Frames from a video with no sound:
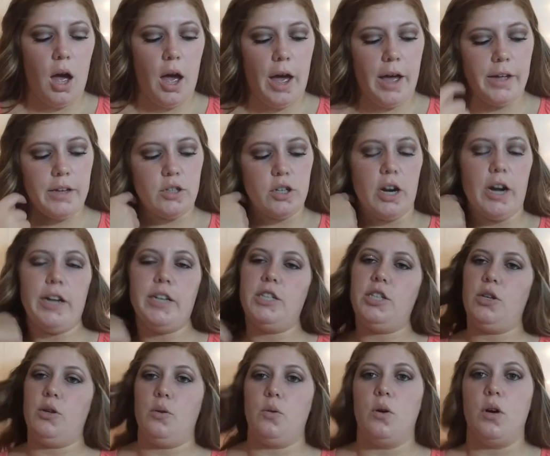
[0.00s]
I tried
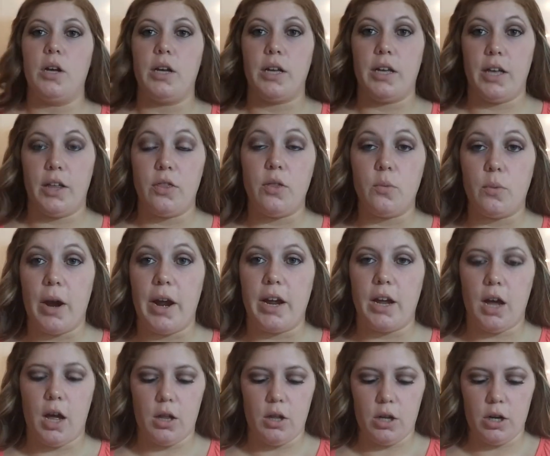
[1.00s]
to get the right
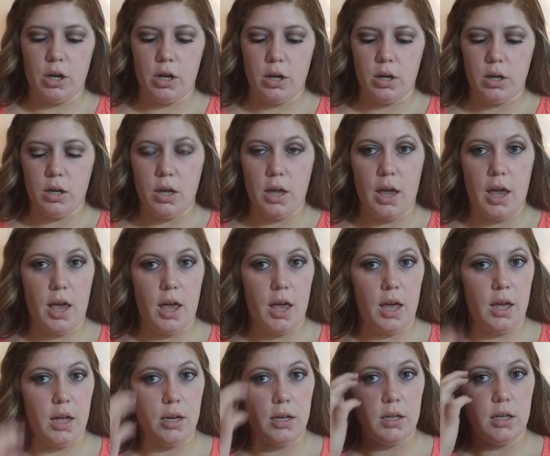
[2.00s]
color,
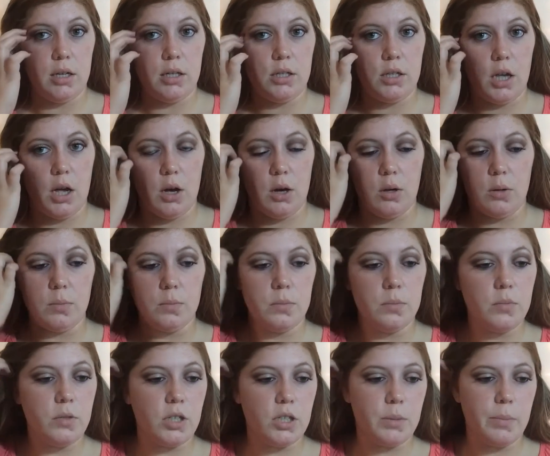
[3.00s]
and so
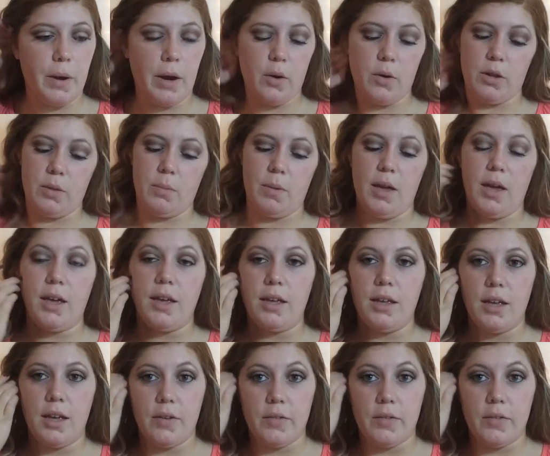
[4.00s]
just bear with me.